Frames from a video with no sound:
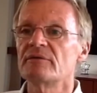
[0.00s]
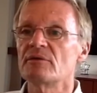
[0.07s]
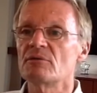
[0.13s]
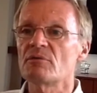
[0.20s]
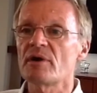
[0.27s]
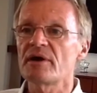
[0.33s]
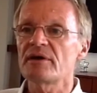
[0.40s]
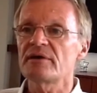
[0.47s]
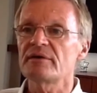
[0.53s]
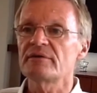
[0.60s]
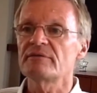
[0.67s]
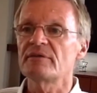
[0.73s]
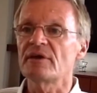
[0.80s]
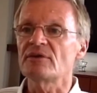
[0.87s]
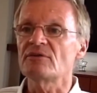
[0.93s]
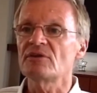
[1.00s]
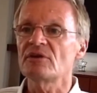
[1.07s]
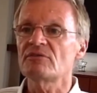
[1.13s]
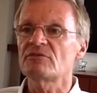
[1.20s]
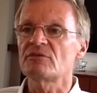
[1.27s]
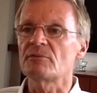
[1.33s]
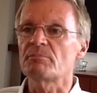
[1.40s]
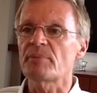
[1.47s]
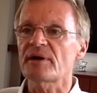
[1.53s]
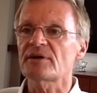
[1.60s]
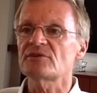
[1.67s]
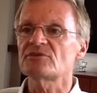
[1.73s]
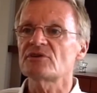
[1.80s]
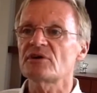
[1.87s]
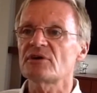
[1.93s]
The way they did the
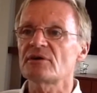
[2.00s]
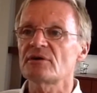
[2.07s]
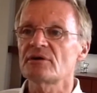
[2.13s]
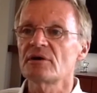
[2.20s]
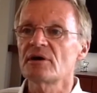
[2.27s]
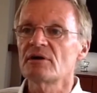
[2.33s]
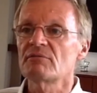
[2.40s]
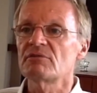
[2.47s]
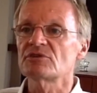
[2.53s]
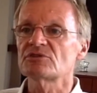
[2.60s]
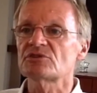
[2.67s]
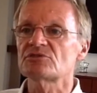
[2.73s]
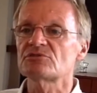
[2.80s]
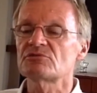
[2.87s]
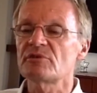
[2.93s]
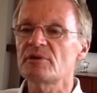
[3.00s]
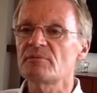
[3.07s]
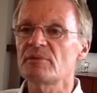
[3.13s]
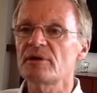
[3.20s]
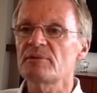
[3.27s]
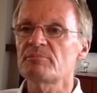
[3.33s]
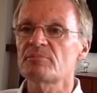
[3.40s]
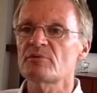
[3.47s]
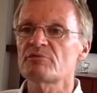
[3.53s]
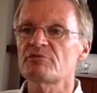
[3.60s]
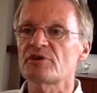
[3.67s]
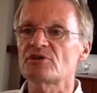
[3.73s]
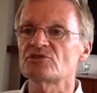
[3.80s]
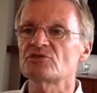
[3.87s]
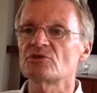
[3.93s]
packaging was extremely
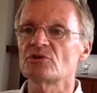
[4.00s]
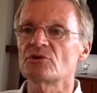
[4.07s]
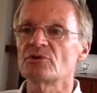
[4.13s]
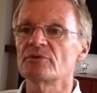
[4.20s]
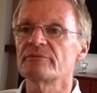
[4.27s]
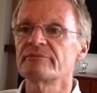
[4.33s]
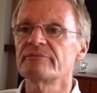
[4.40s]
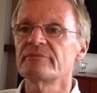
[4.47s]
professional